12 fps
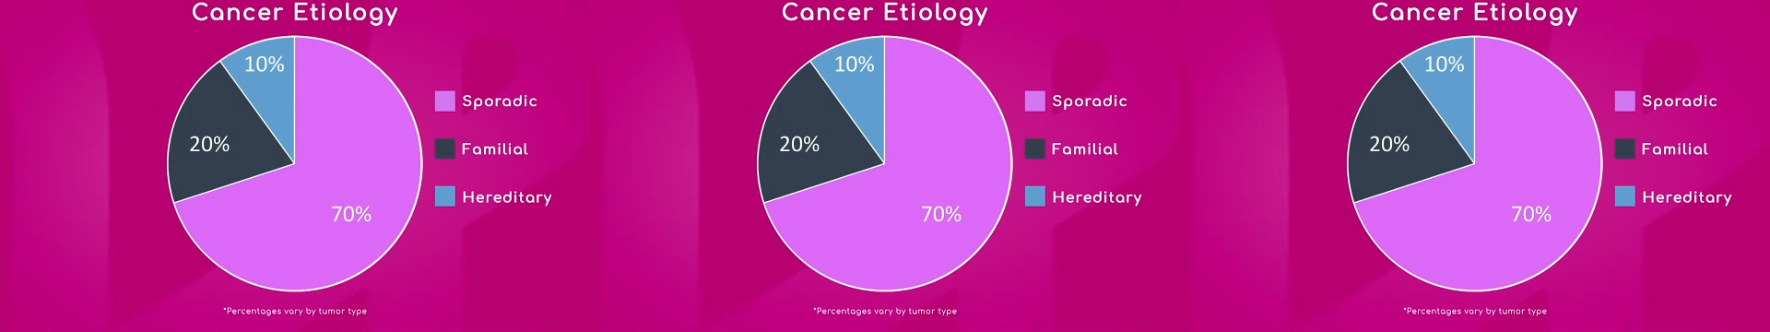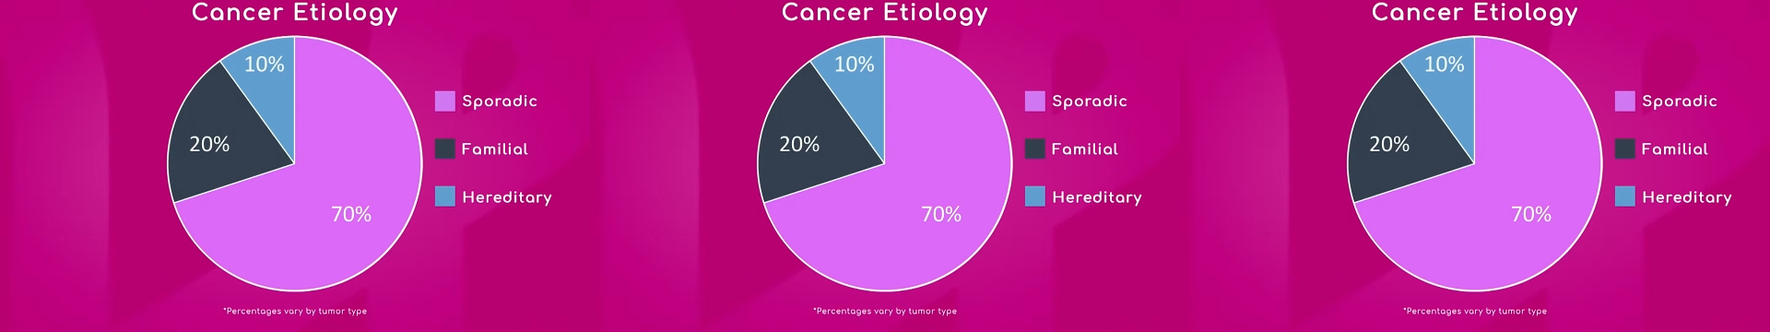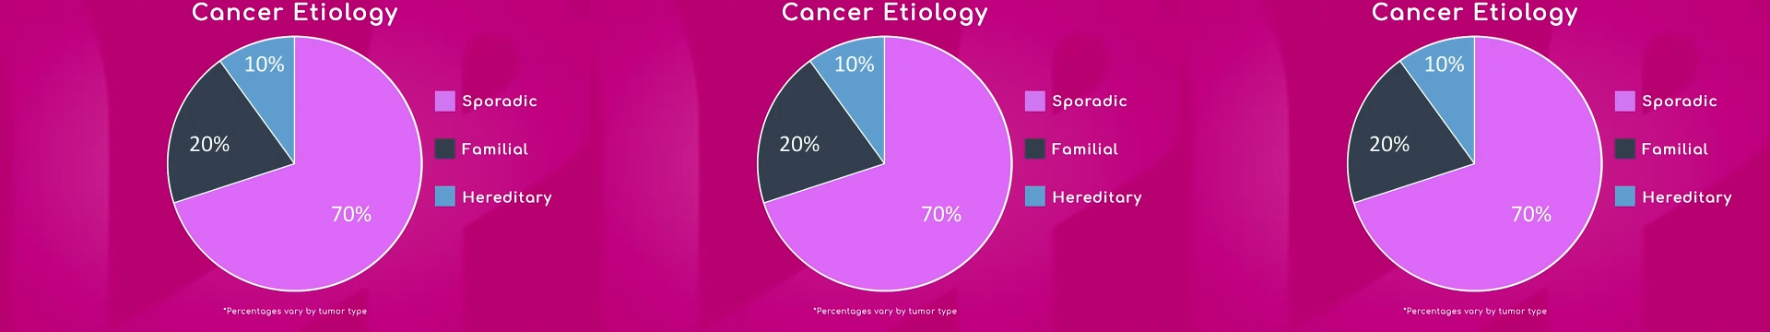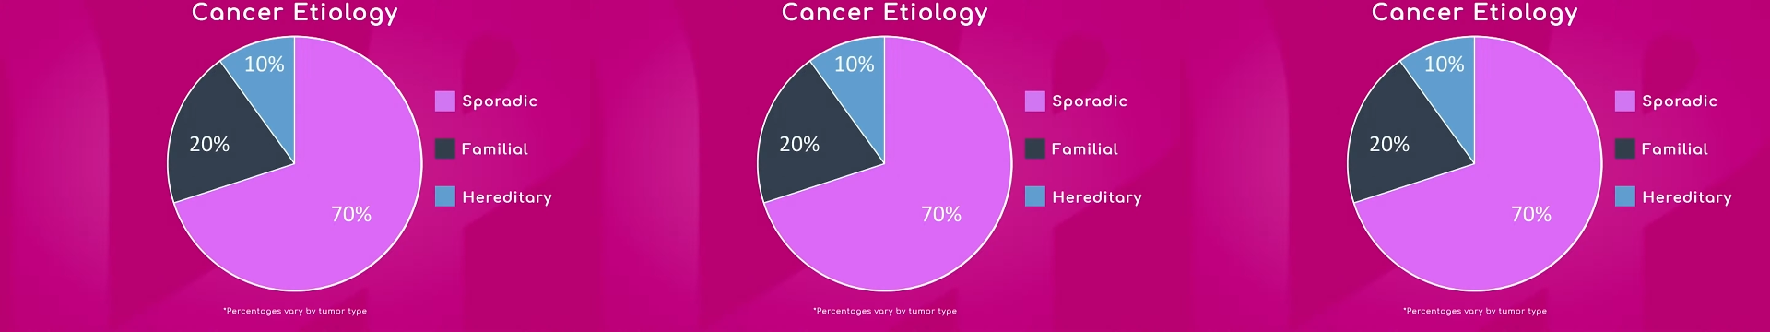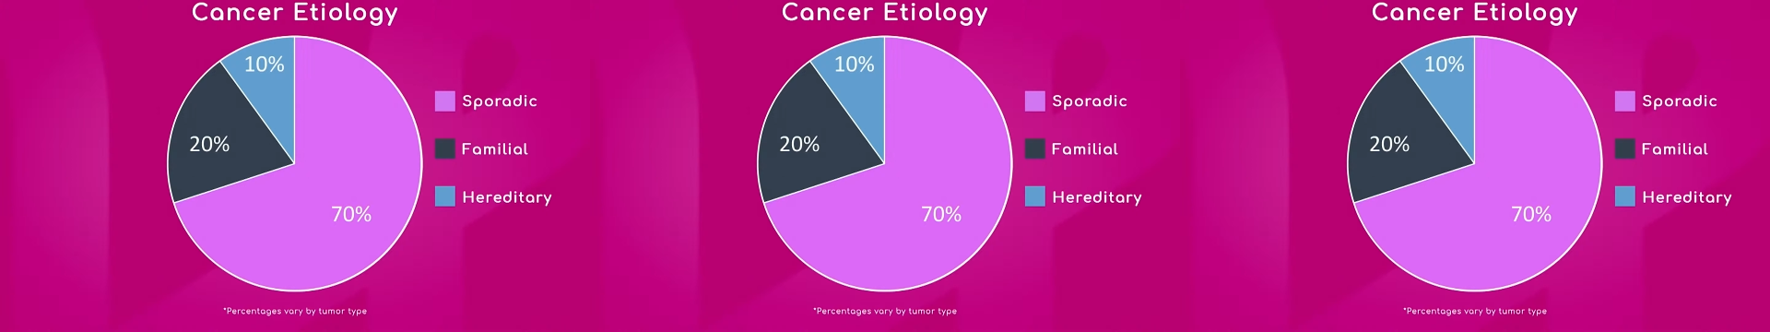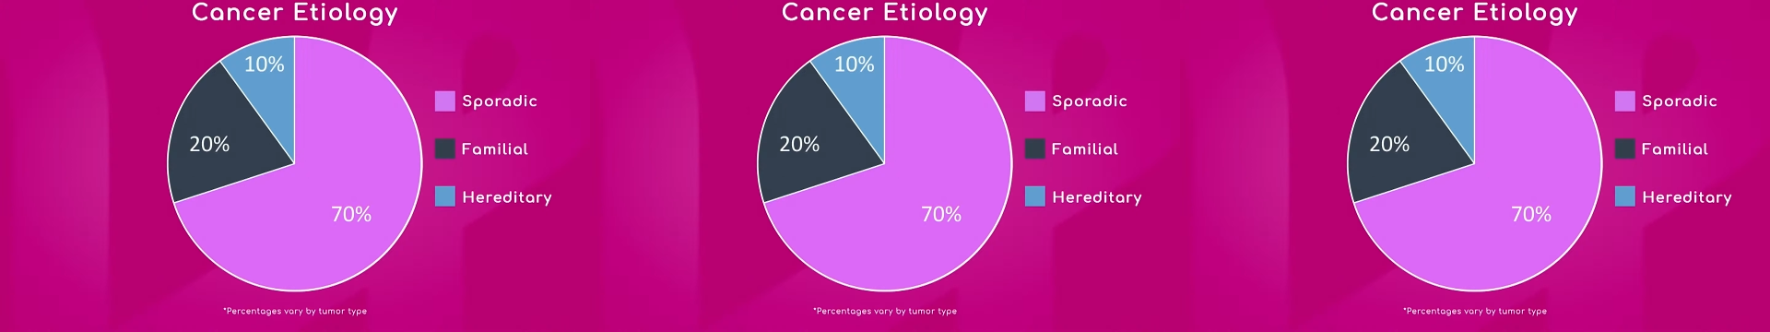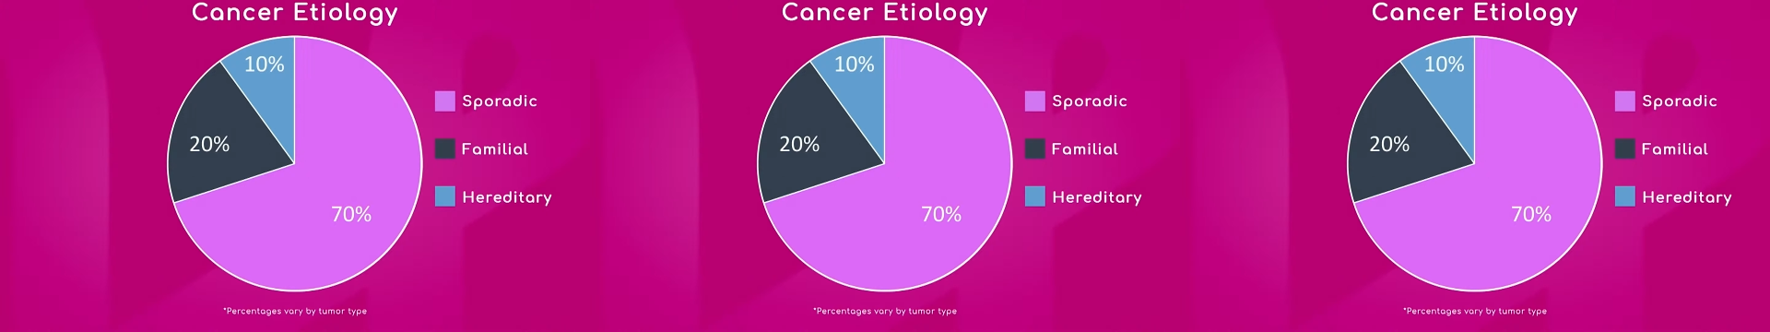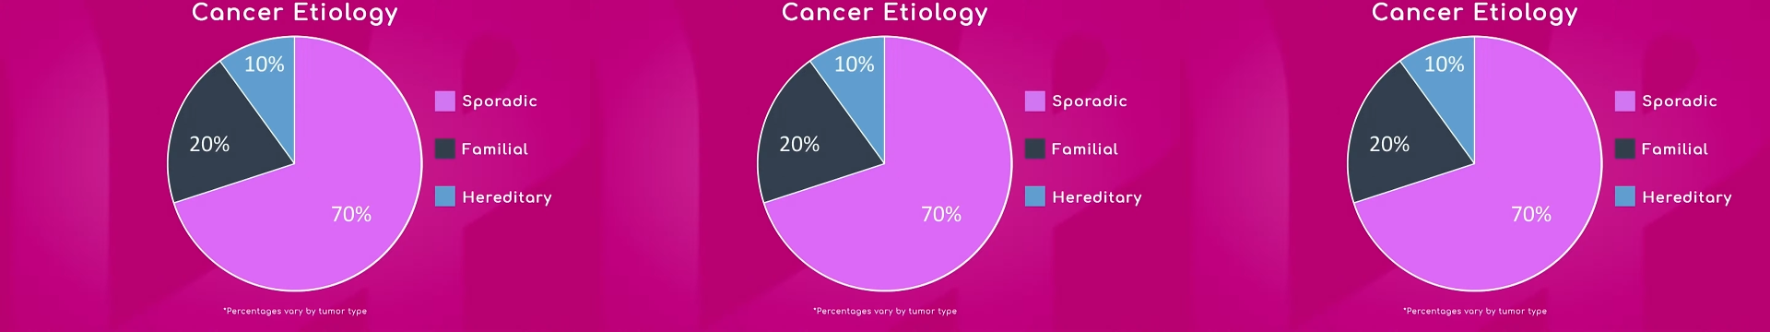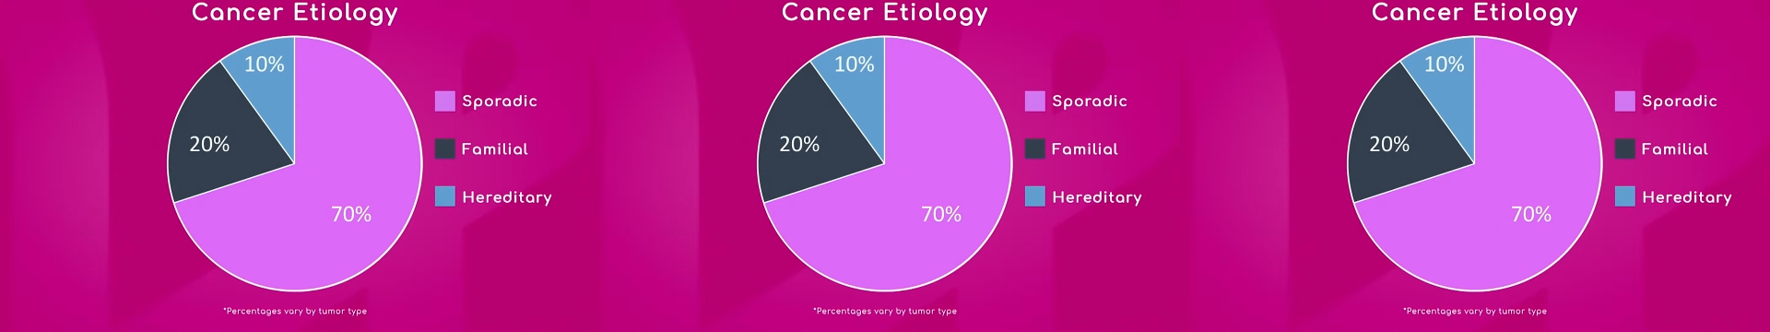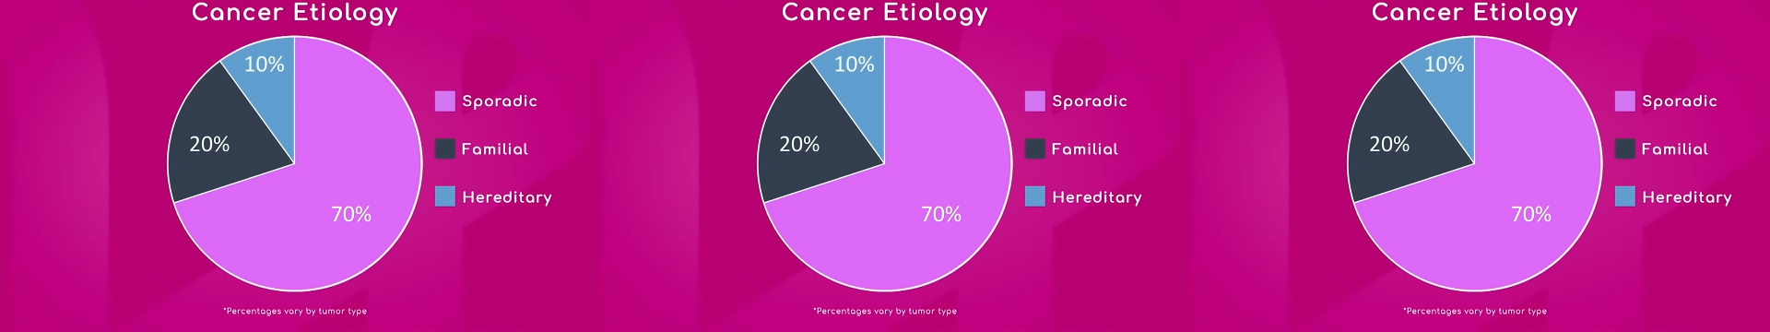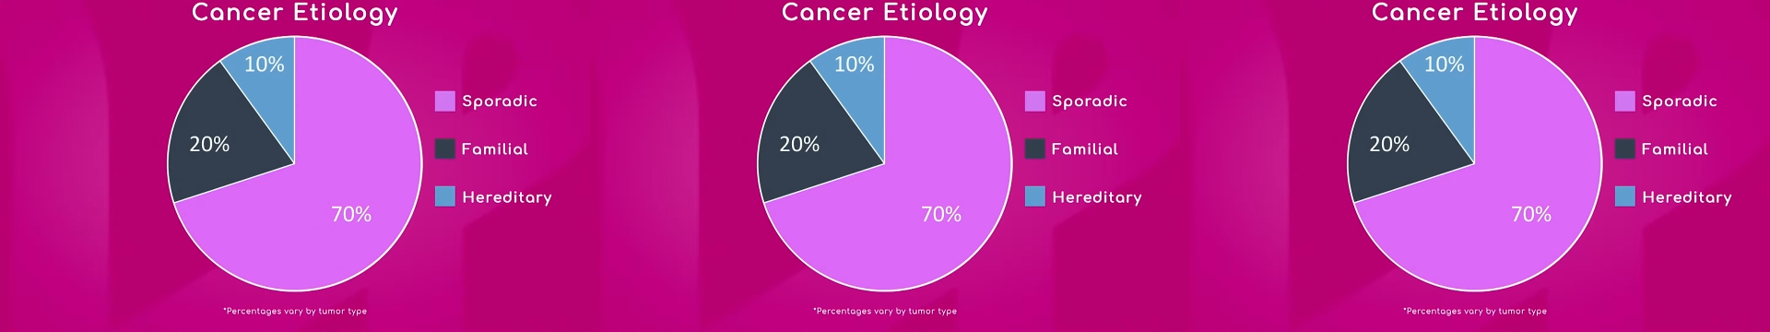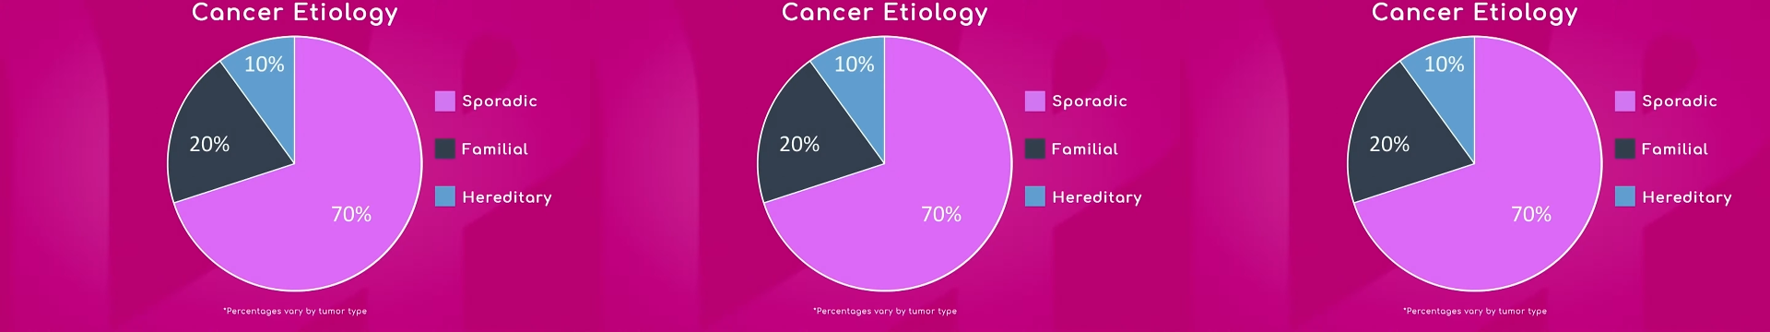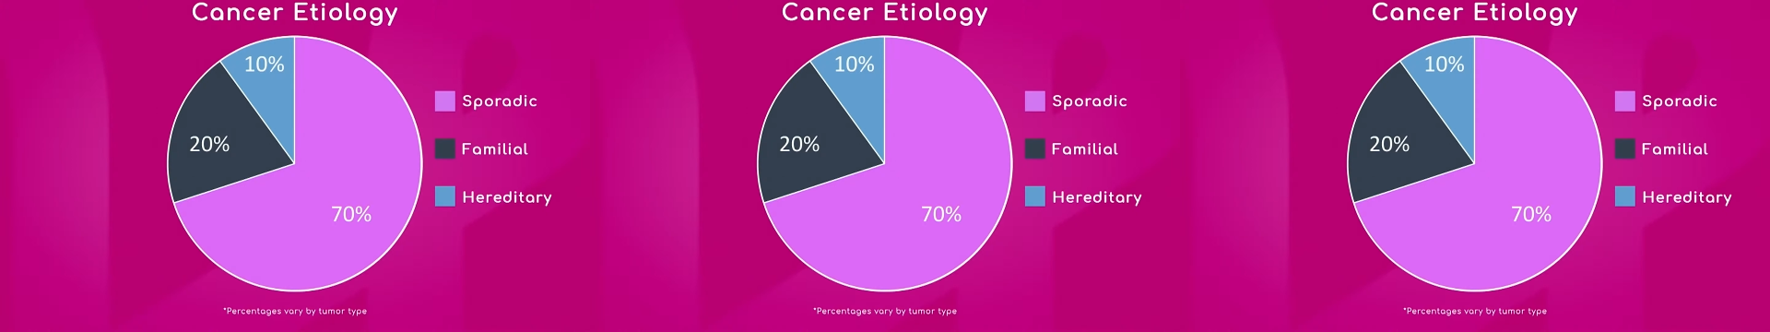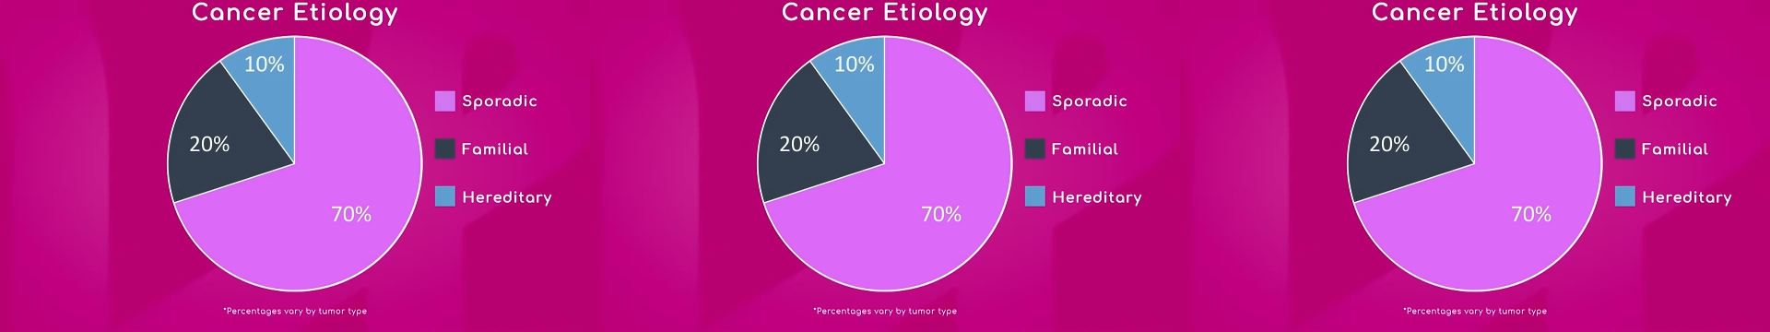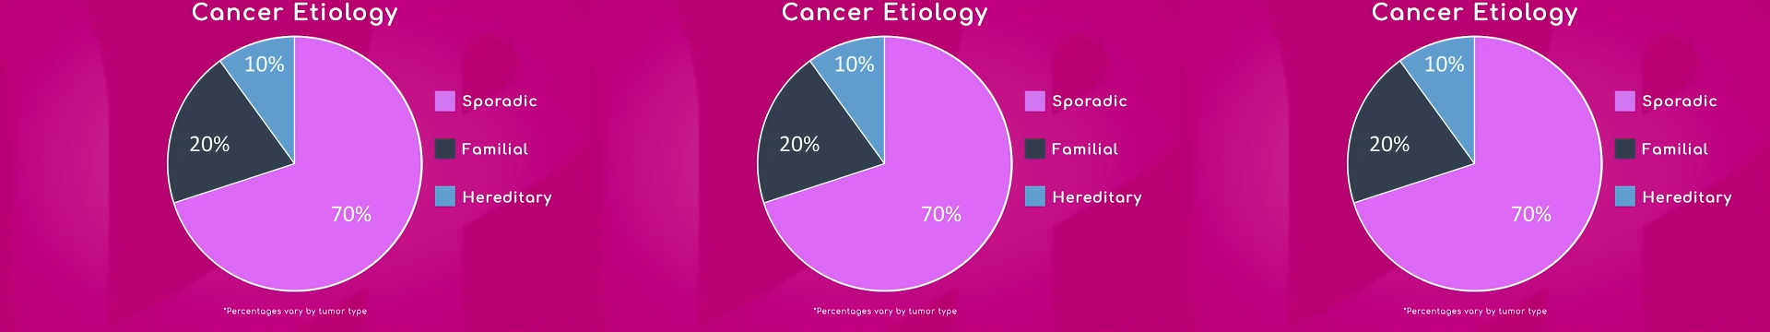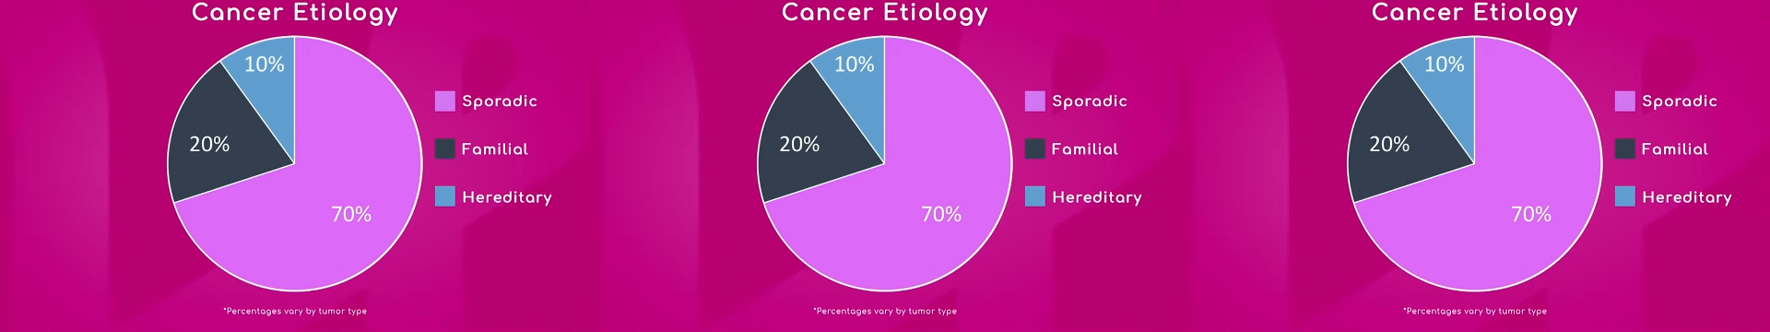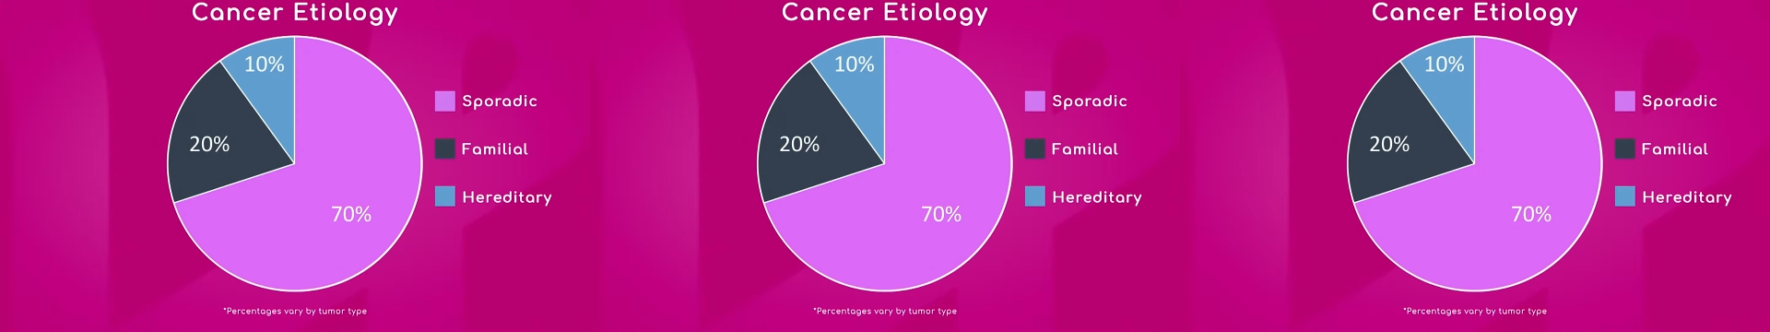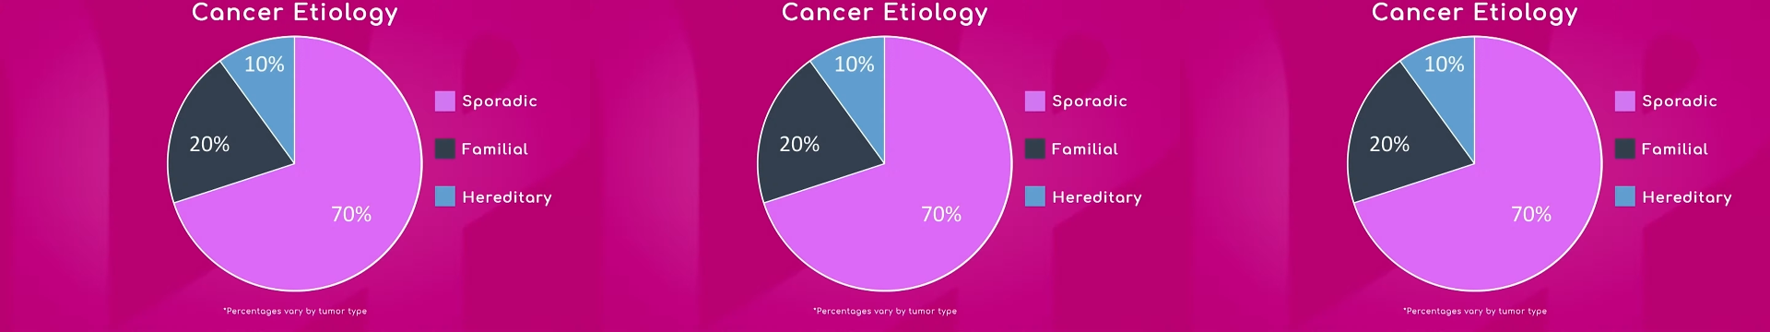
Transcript: No face is visible, so there are no lips to read.